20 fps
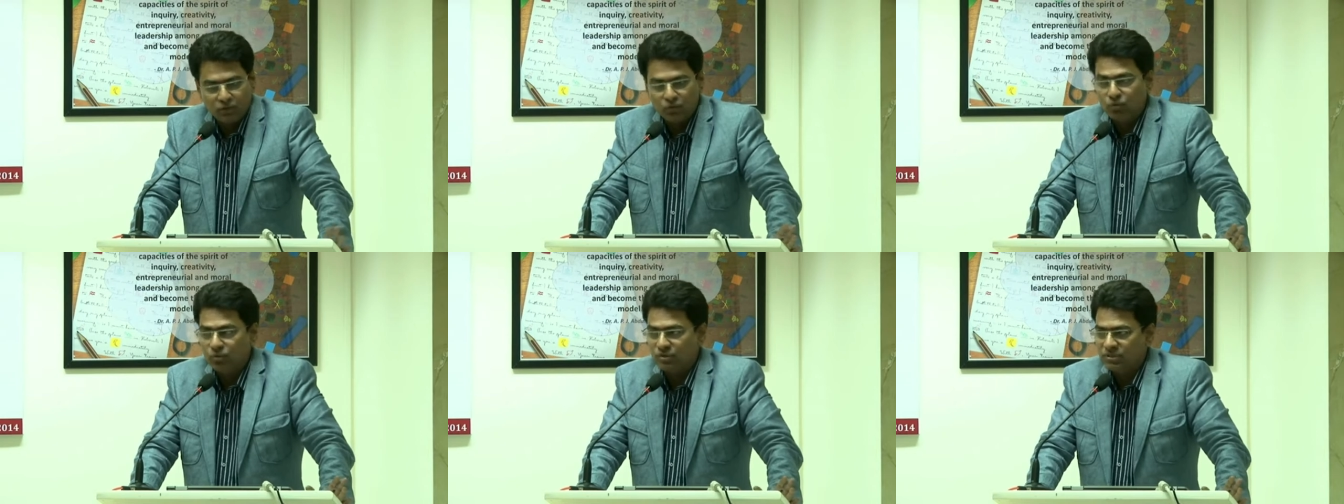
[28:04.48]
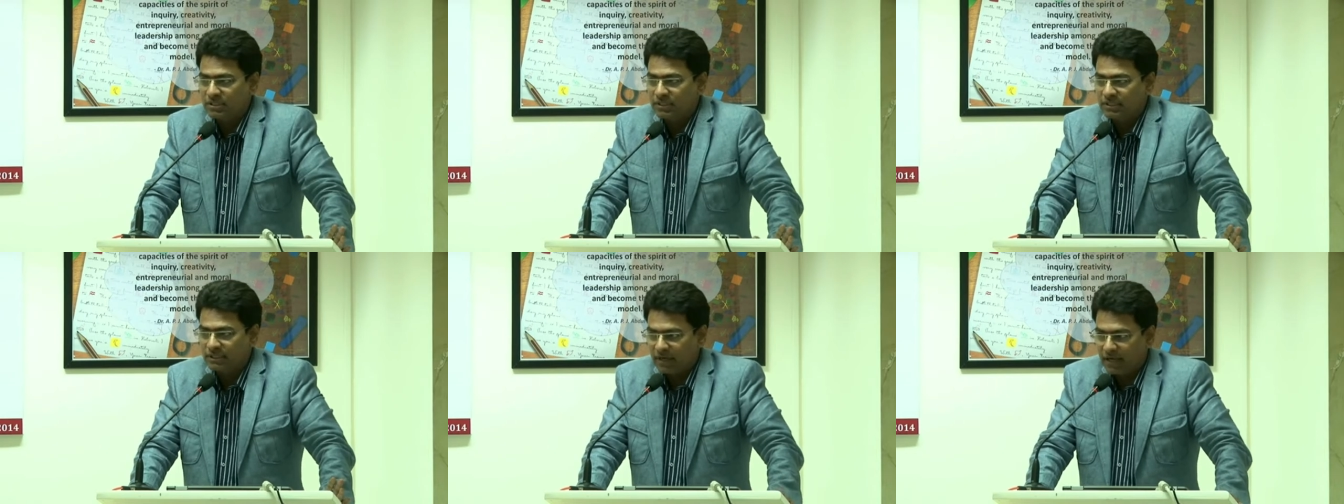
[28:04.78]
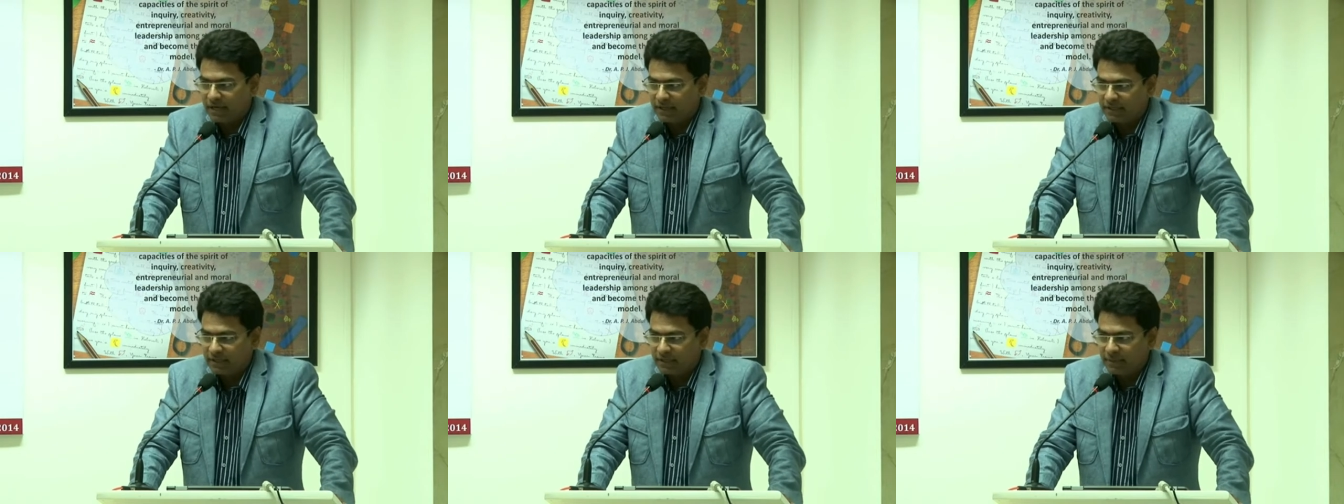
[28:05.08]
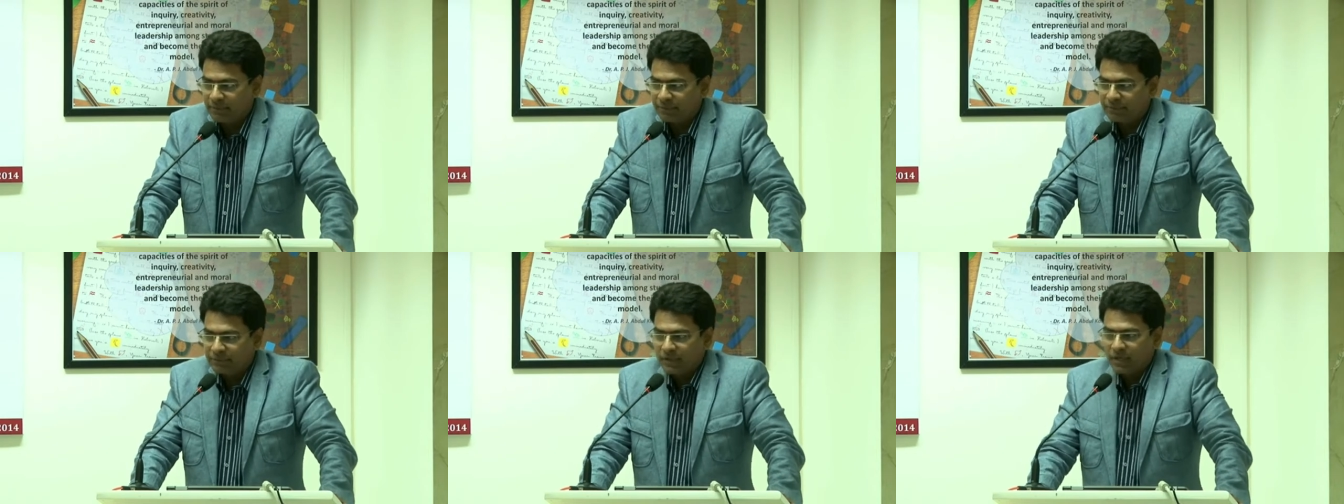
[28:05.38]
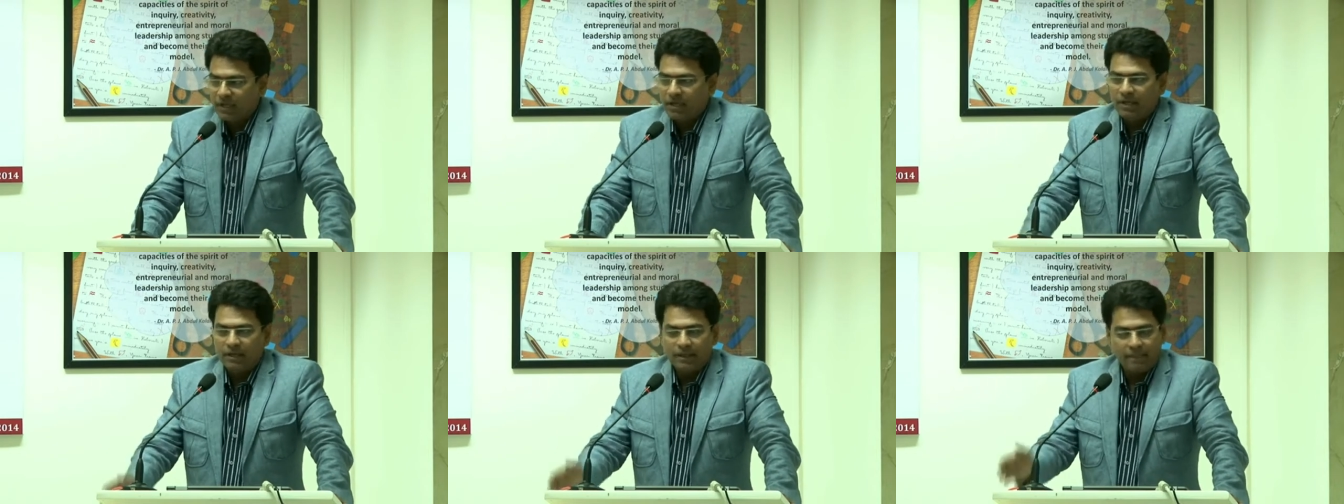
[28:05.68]
who is an Iraqi.
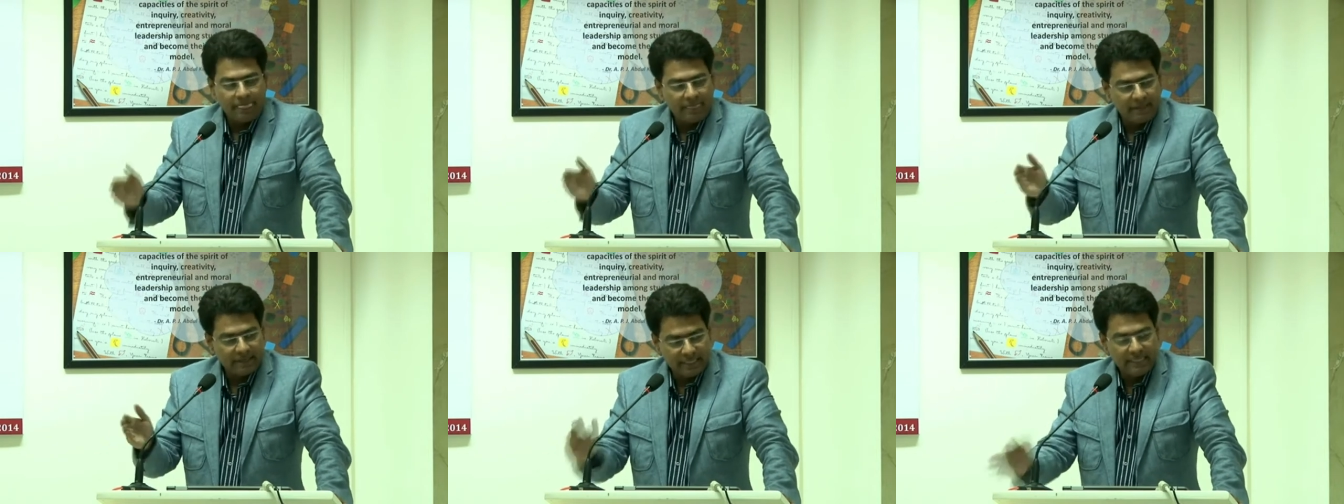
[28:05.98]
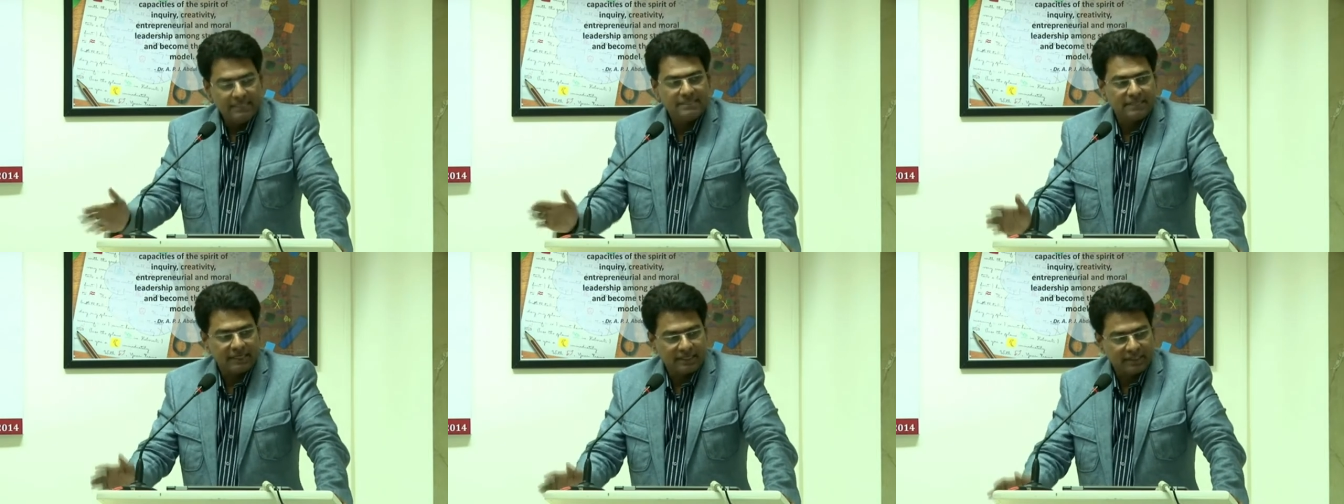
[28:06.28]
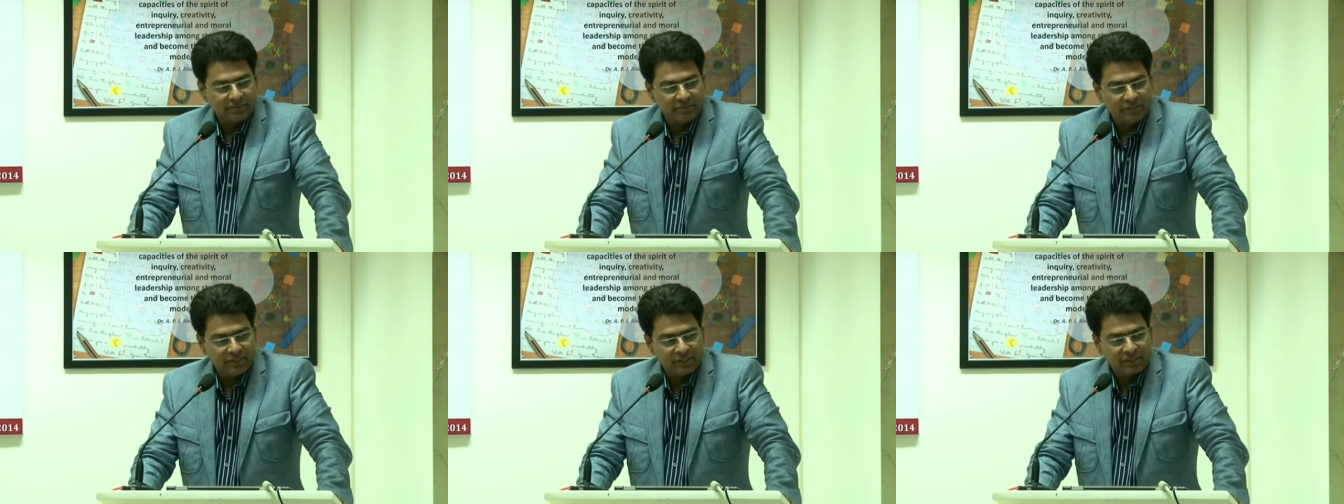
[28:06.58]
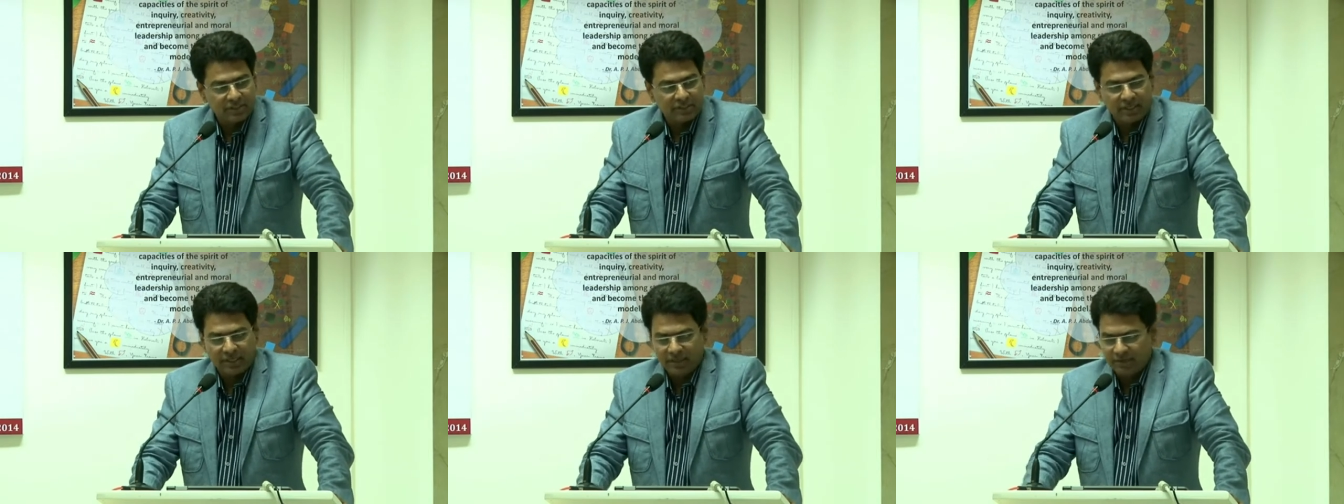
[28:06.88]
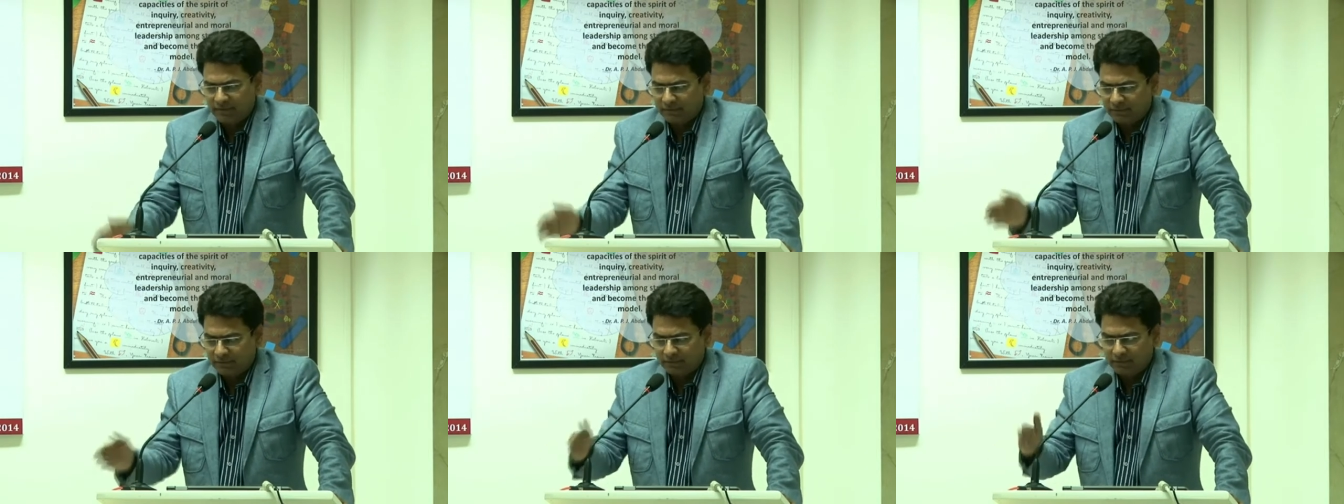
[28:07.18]
He set up this
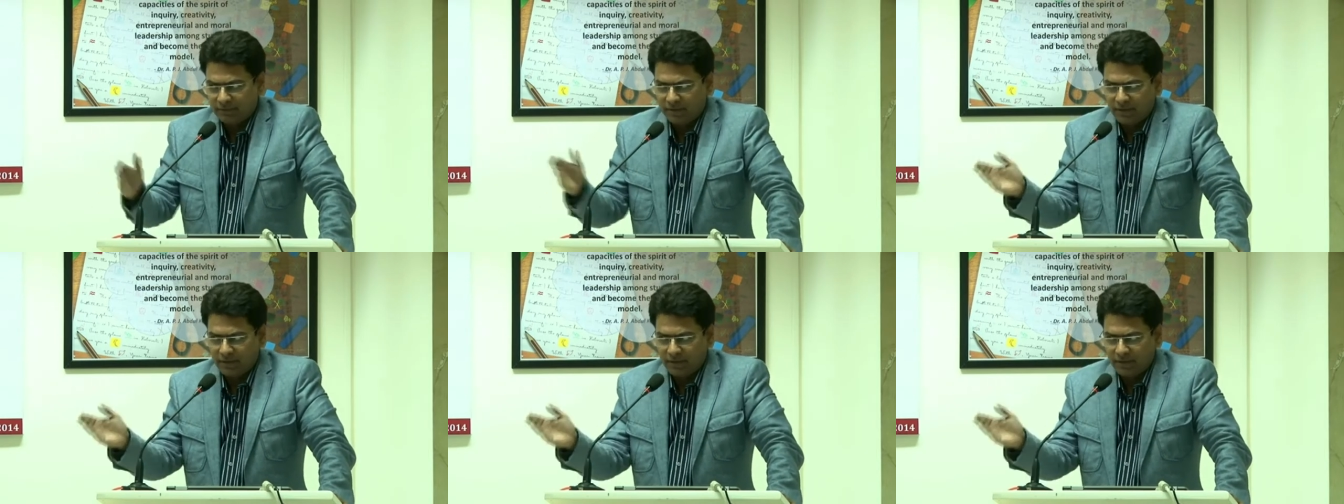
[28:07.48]
in